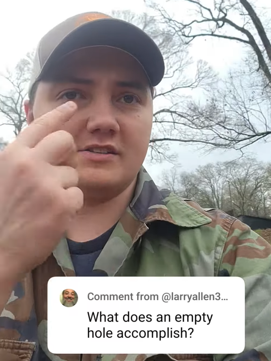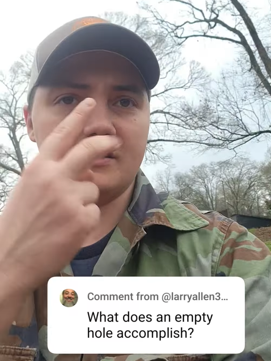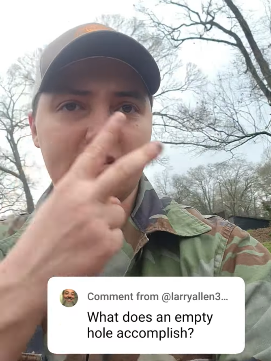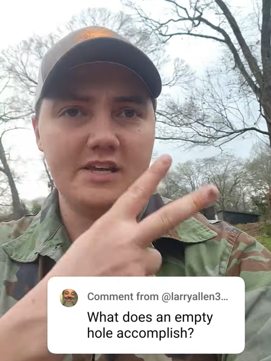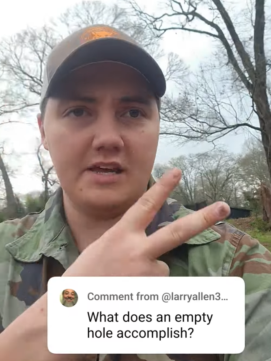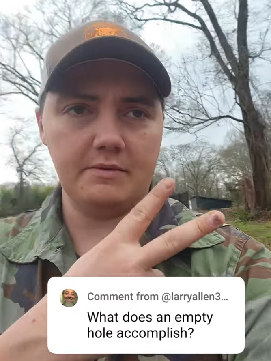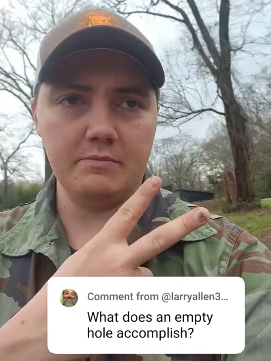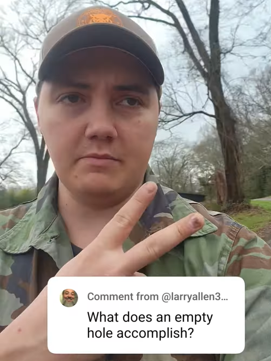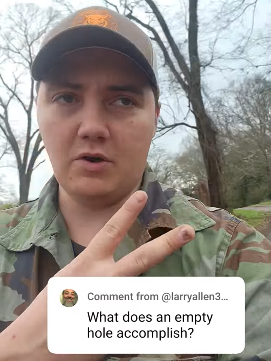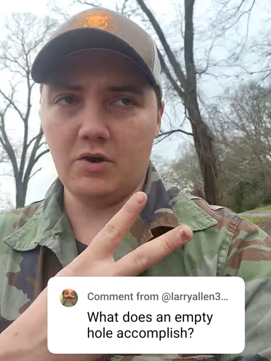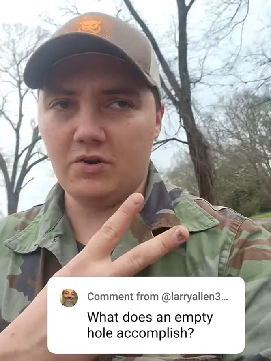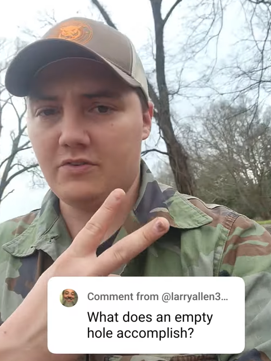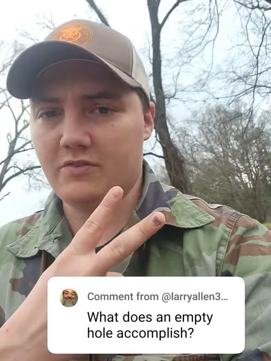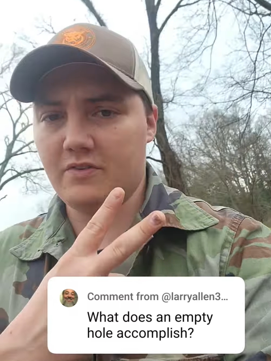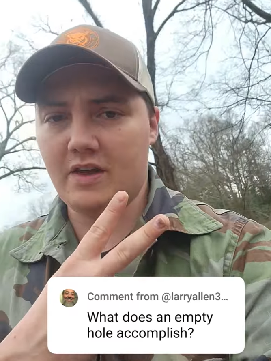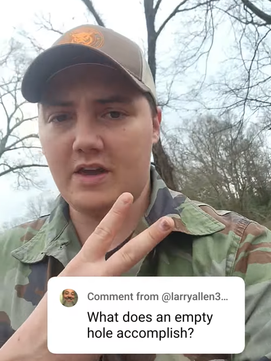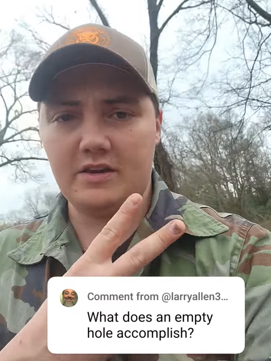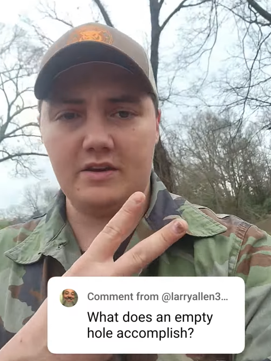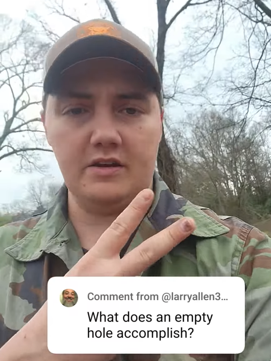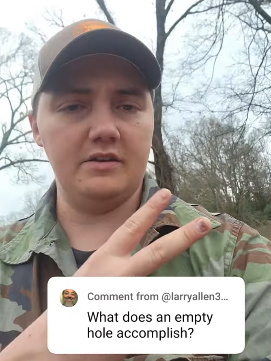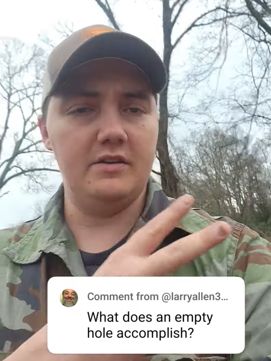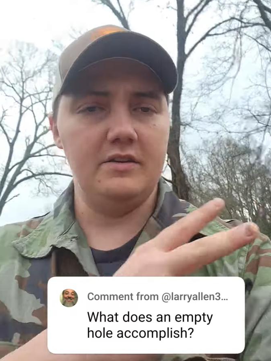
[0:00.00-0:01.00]
scent
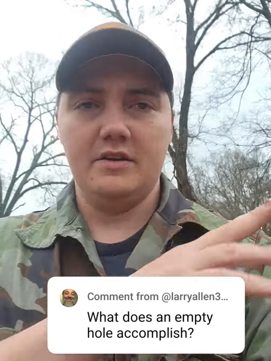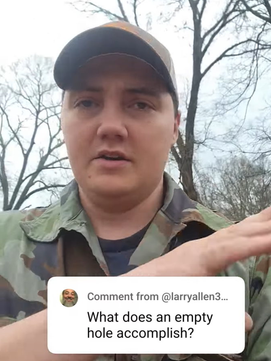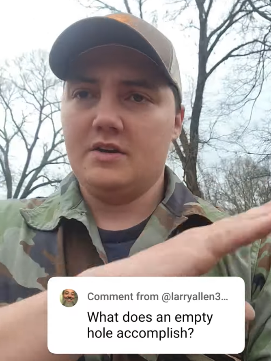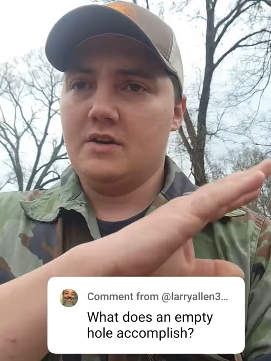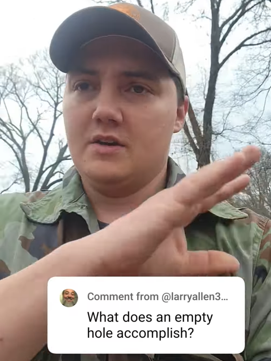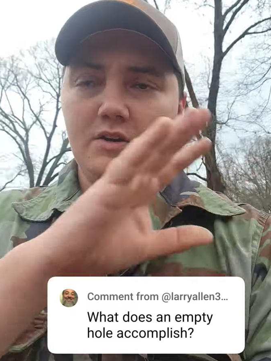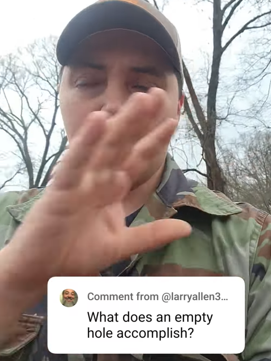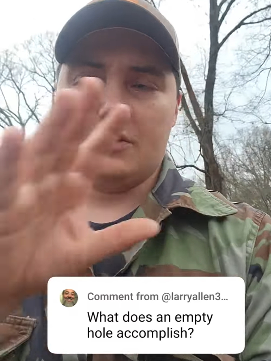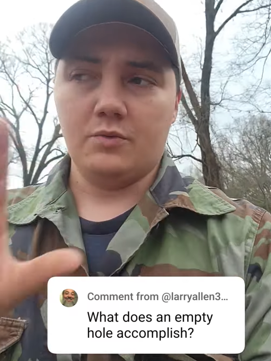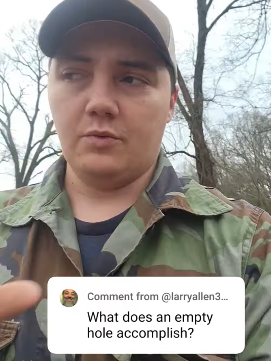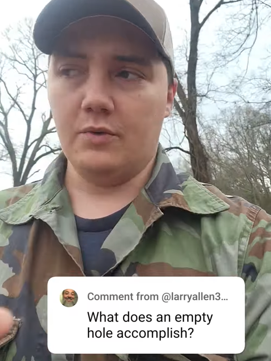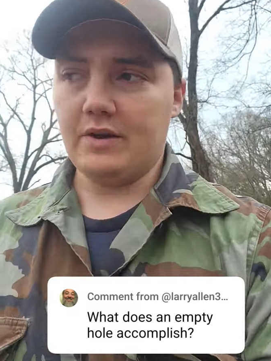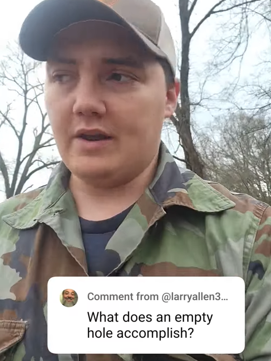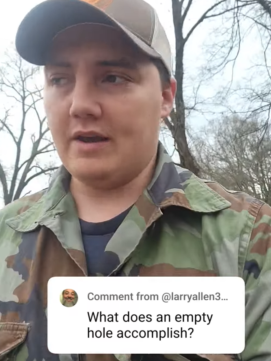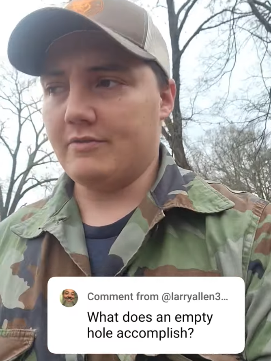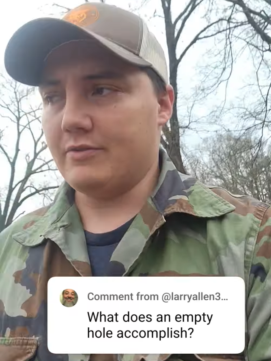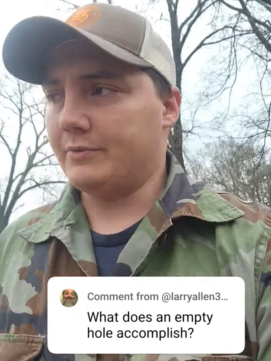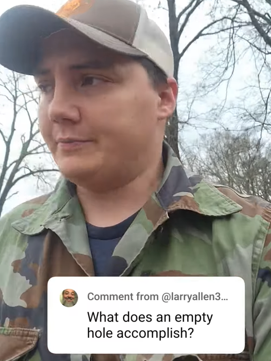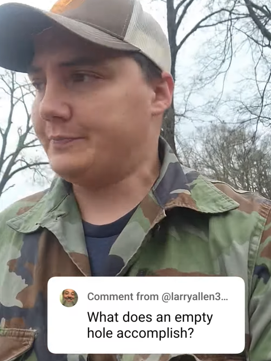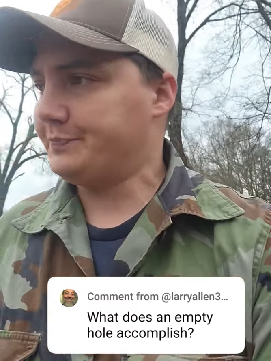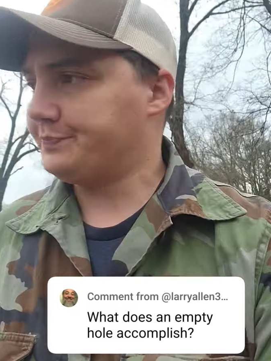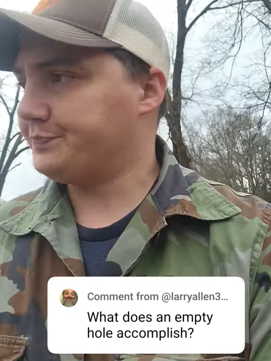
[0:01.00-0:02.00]
motivated,
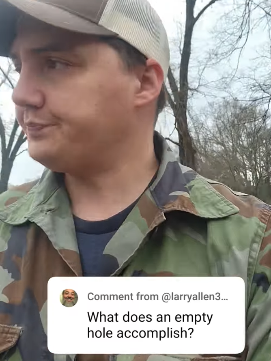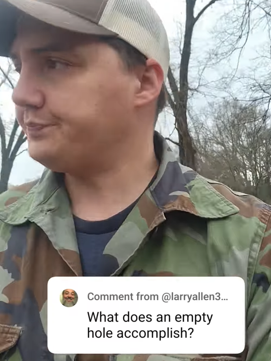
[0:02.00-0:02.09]
whatever.